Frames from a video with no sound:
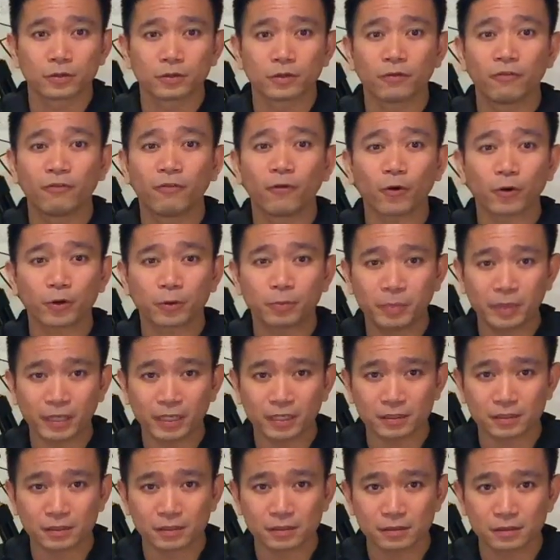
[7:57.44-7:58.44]
The fourth
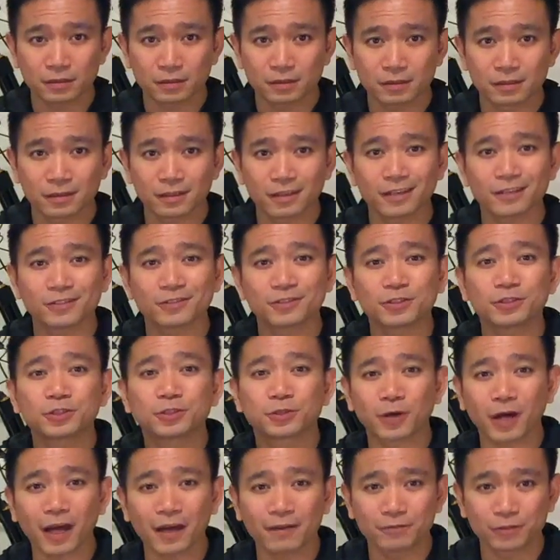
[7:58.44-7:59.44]
piece is the
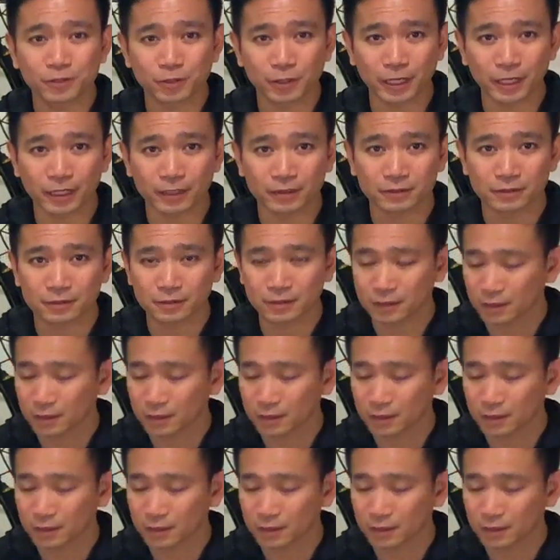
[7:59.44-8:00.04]
drivetrain.